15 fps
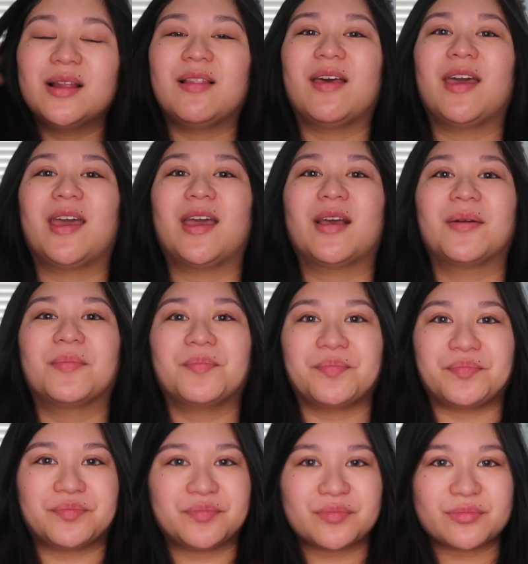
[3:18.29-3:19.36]
Like,
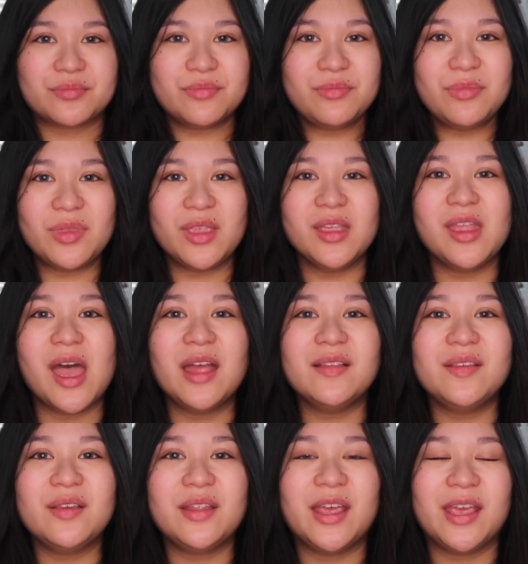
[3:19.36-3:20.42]
not
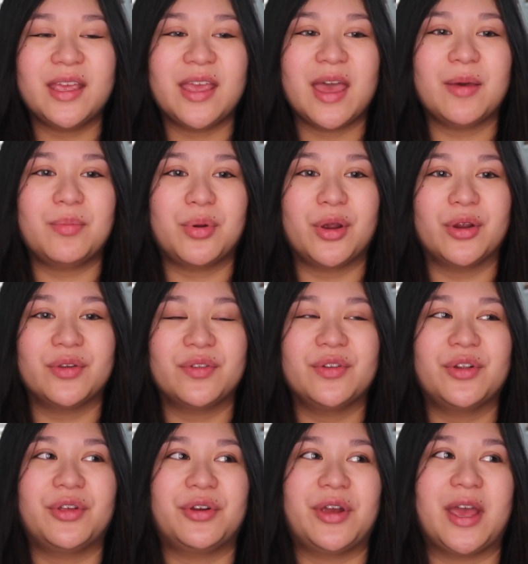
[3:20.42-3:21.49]
to, like, get
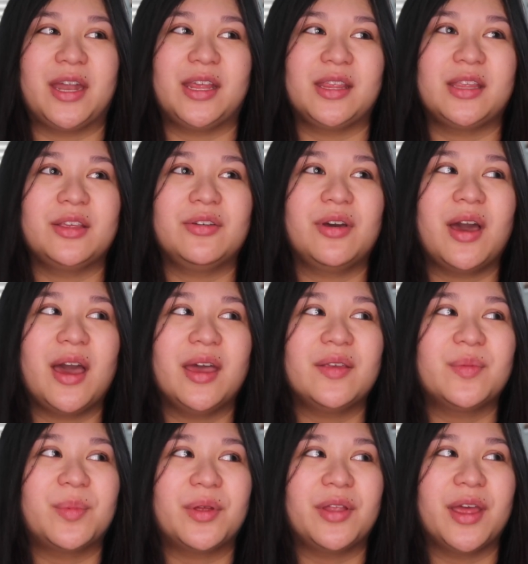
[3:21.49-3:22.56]
personal or anything, you
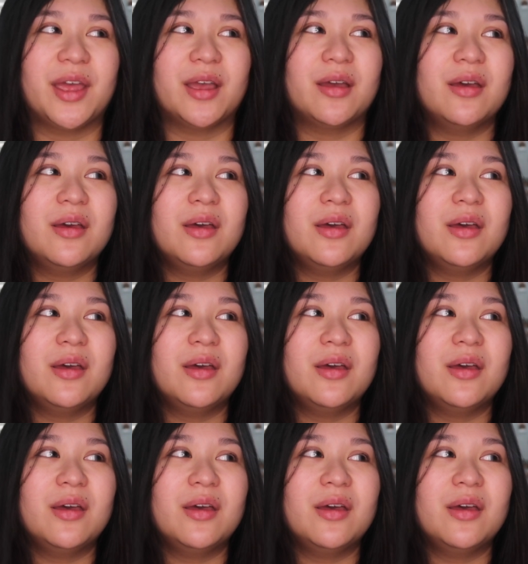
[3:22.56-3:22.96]
guys, but, like,